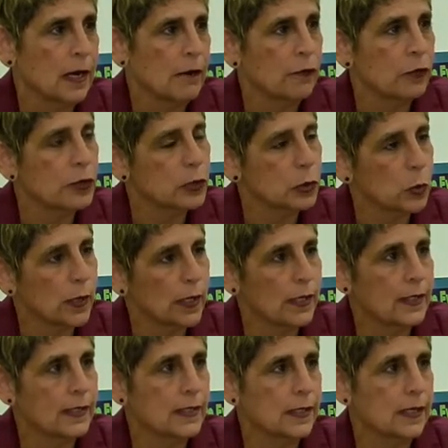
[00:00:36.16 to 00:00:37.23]
First
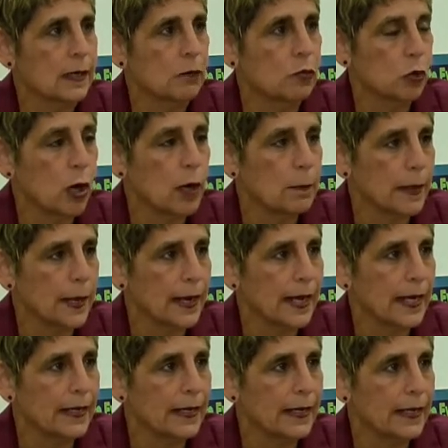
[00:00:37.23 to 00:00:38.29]
one is broadband,